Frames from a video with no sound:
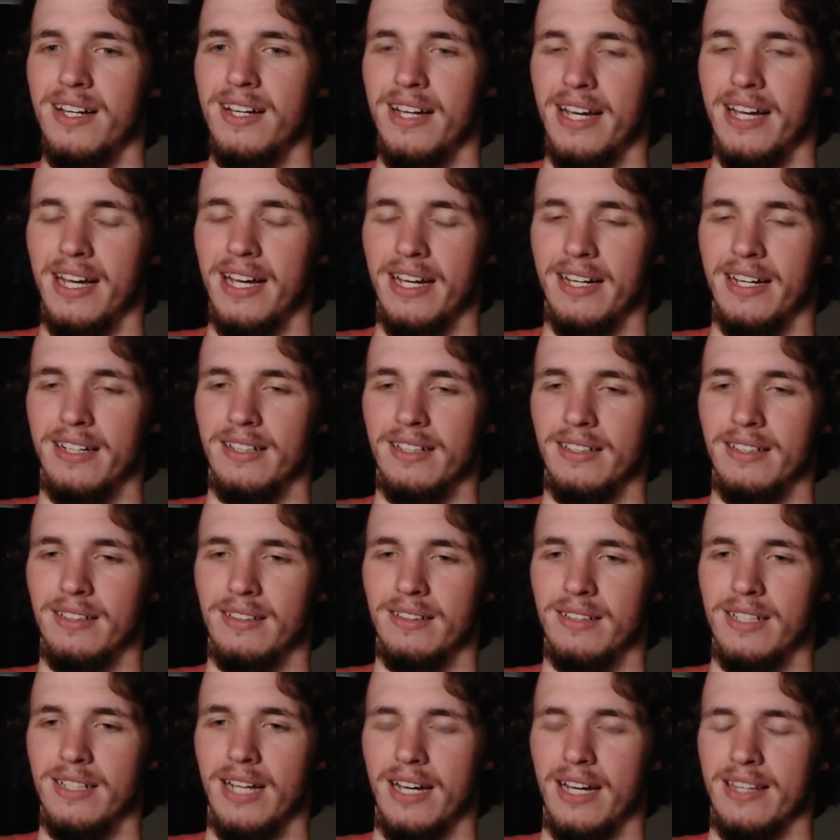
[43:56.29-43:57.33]
And
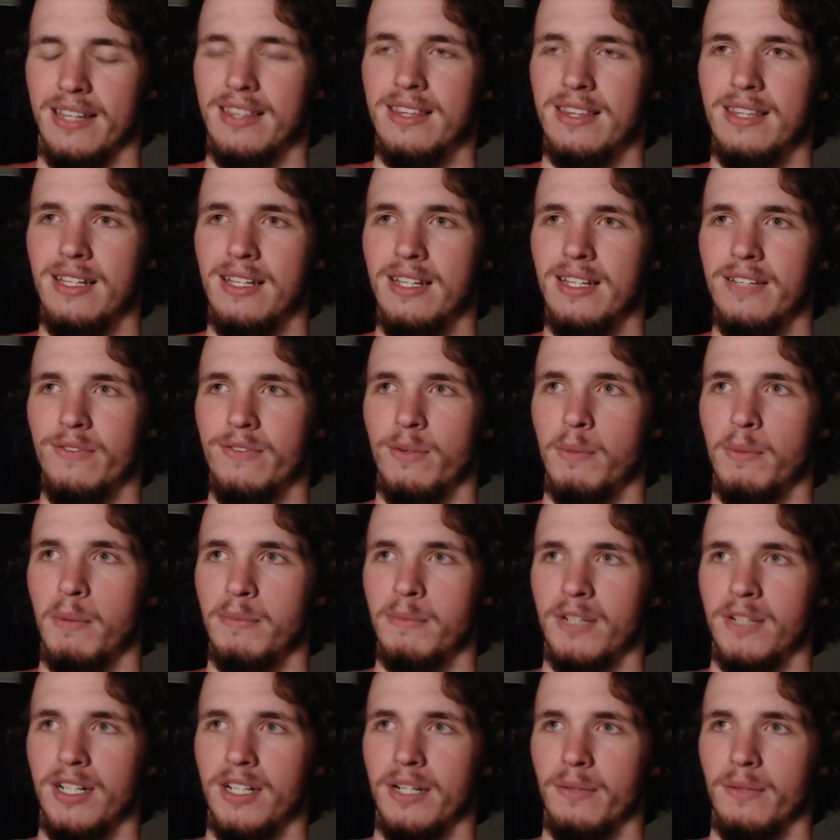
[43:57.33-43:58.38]
I think if I
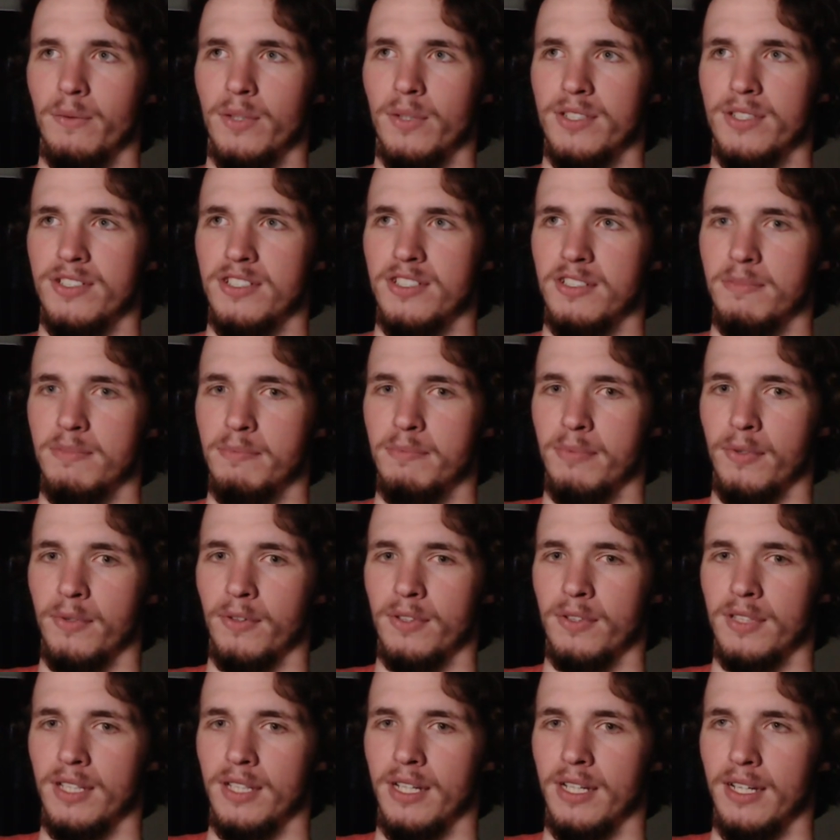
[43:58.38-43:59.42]
remember right, it was his
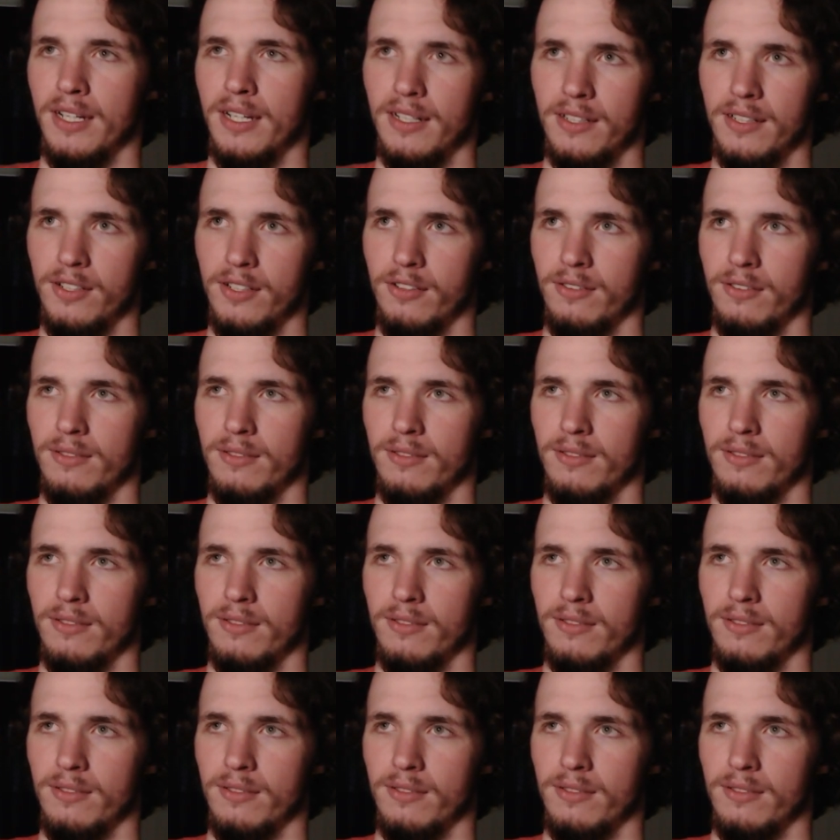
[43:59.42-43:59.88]
birthday.